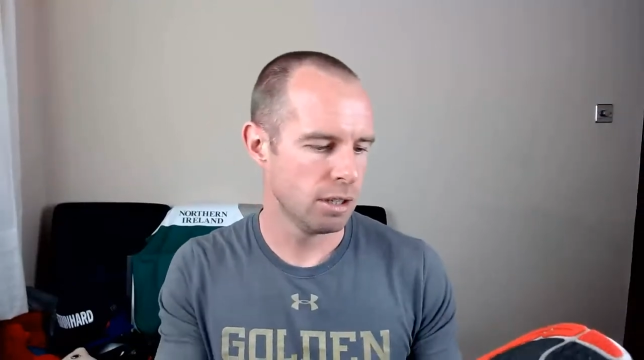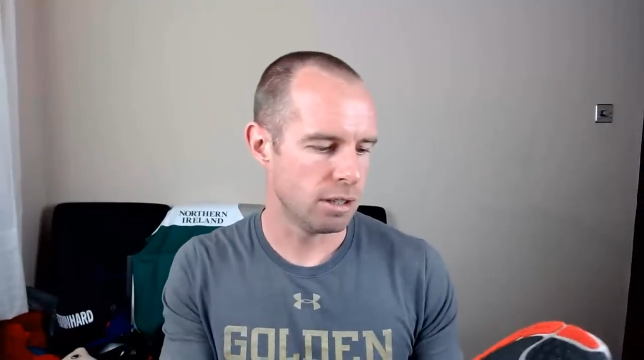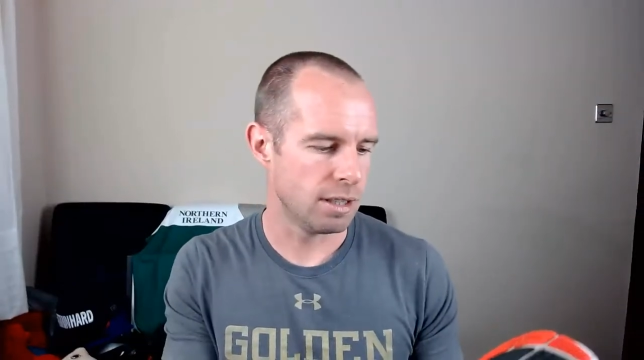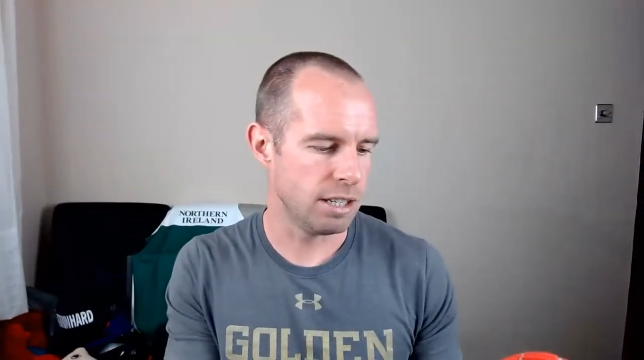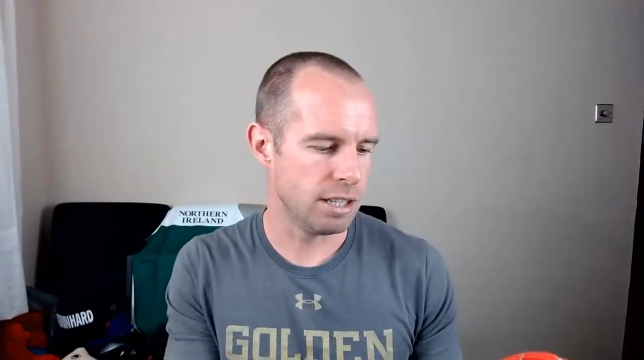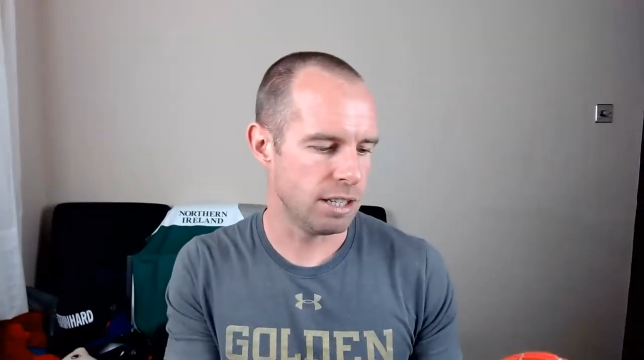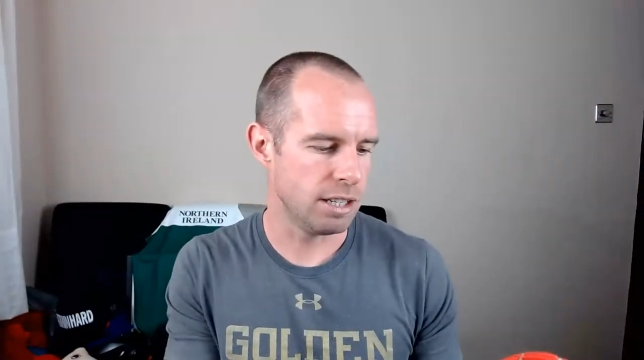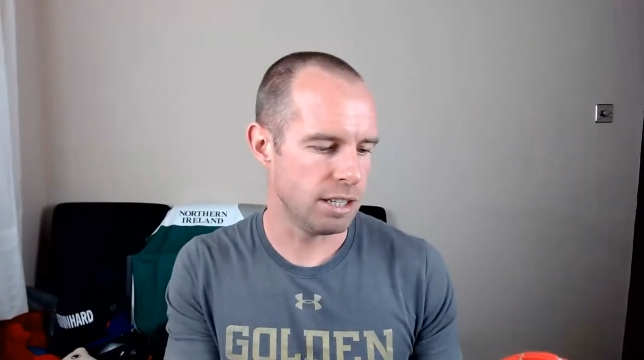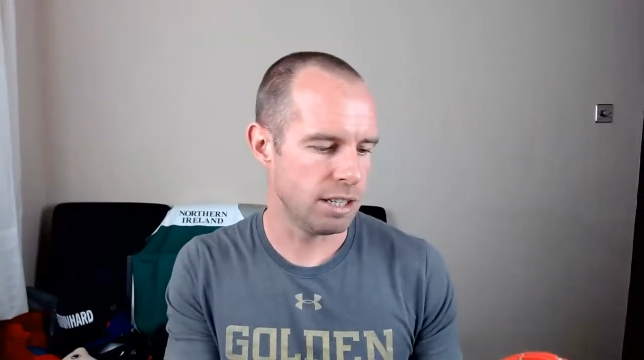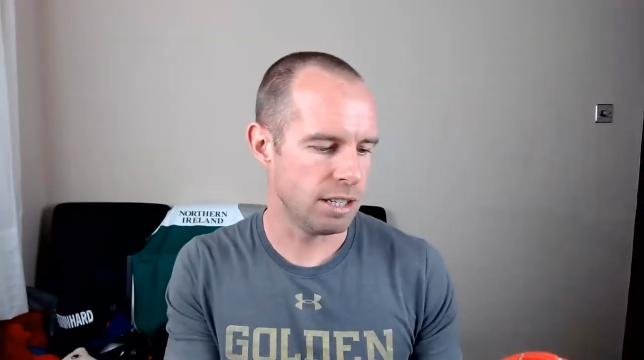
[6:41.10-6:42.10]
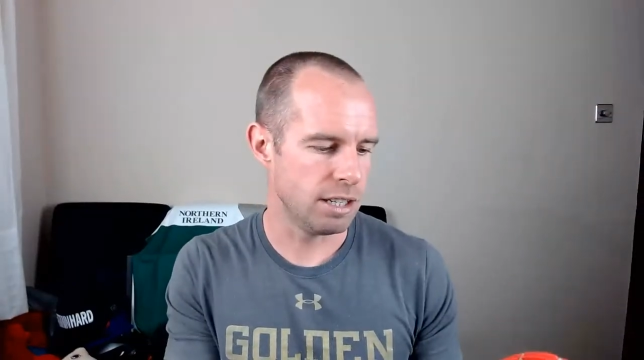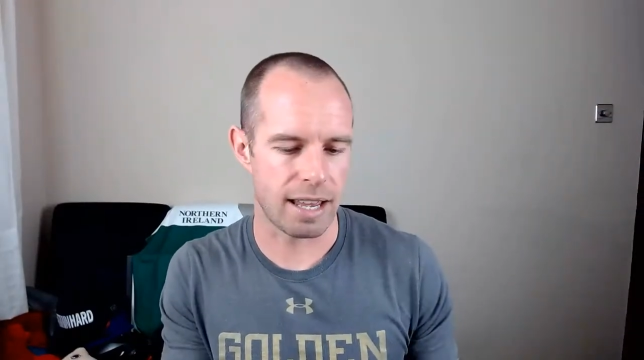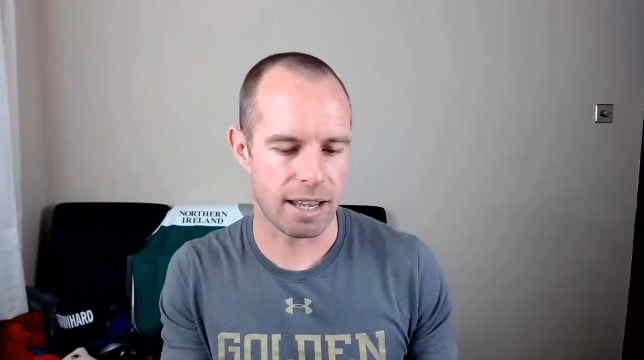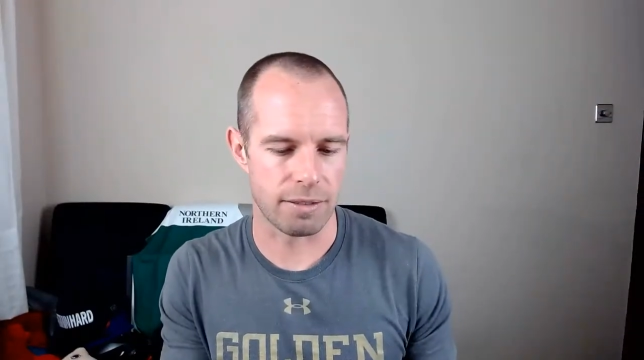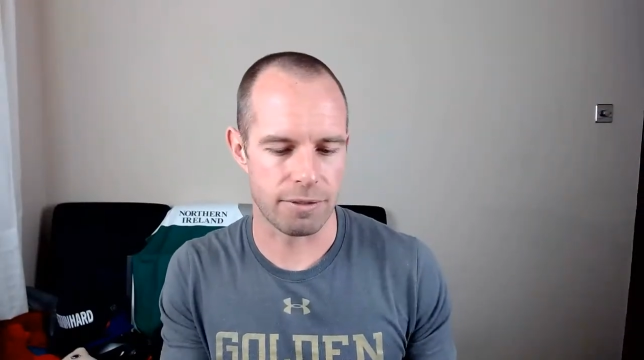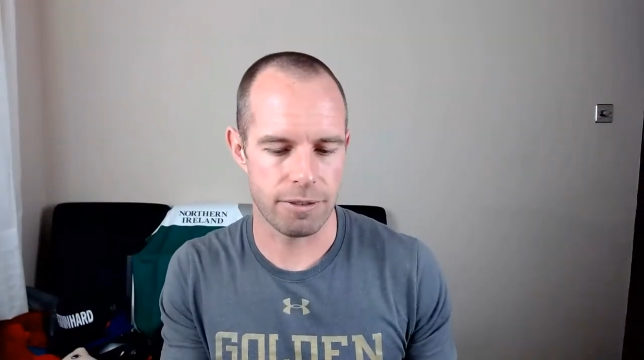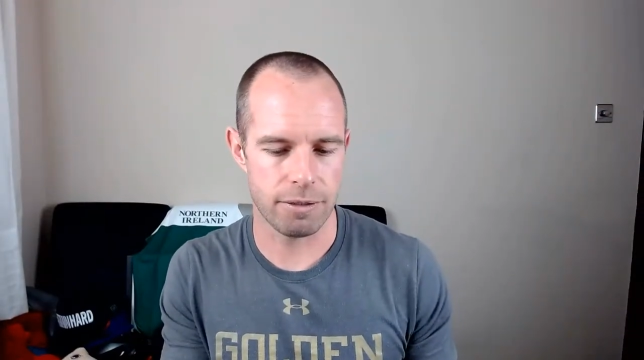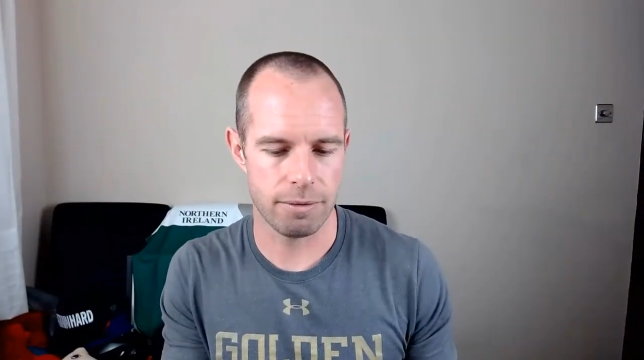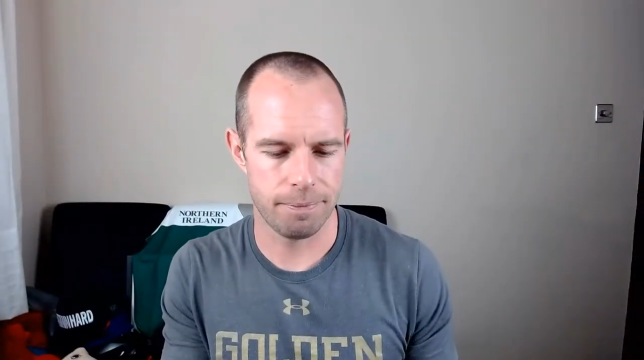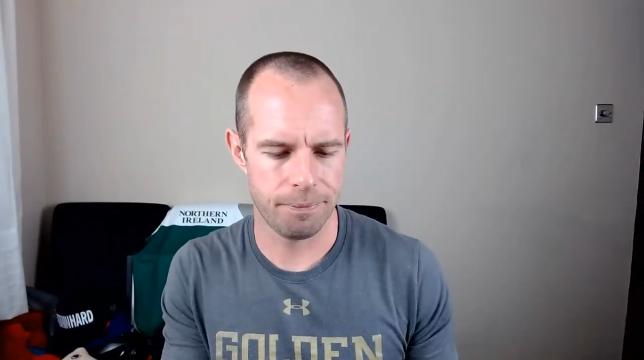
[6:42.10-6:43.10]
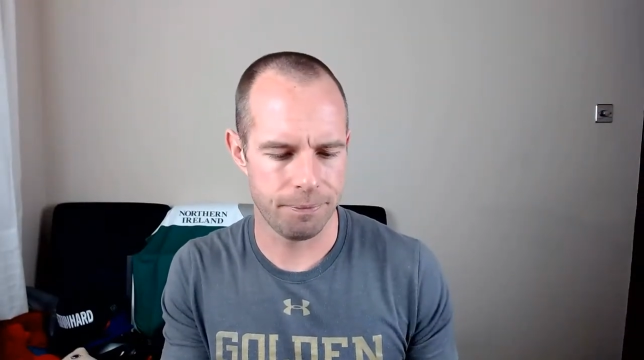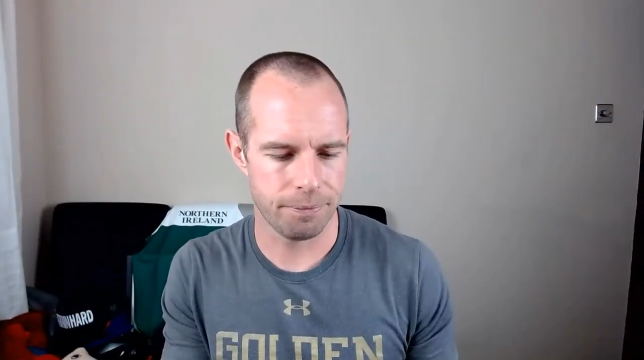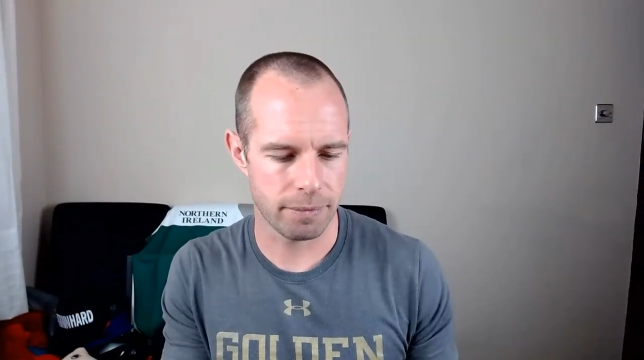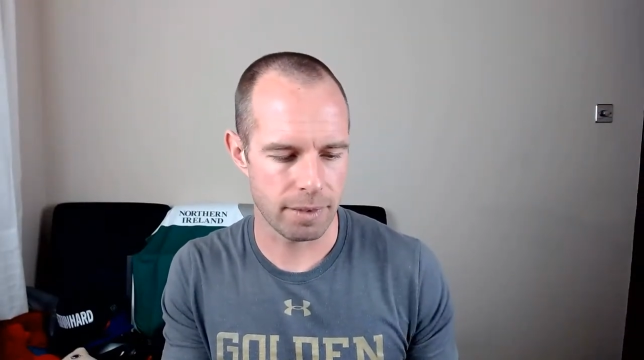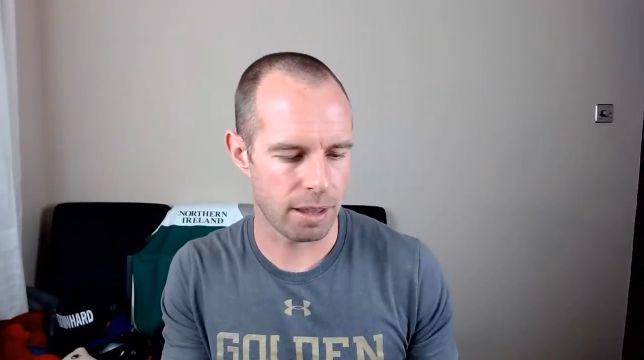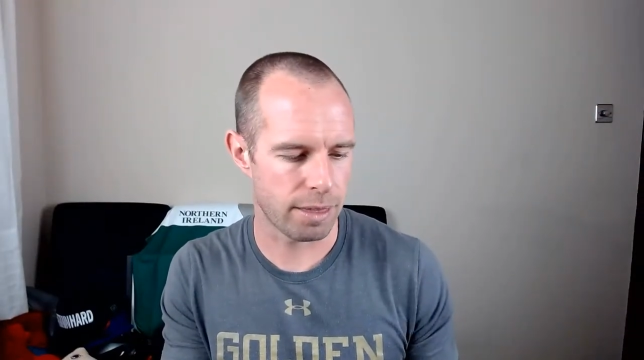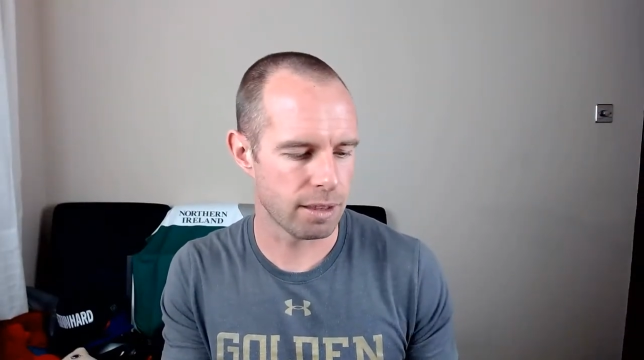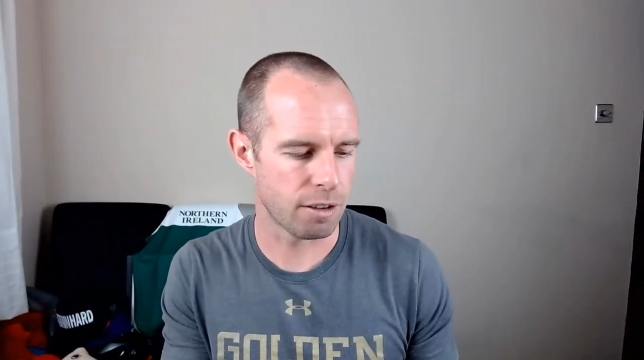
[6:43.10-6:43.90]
shoes have, I think they're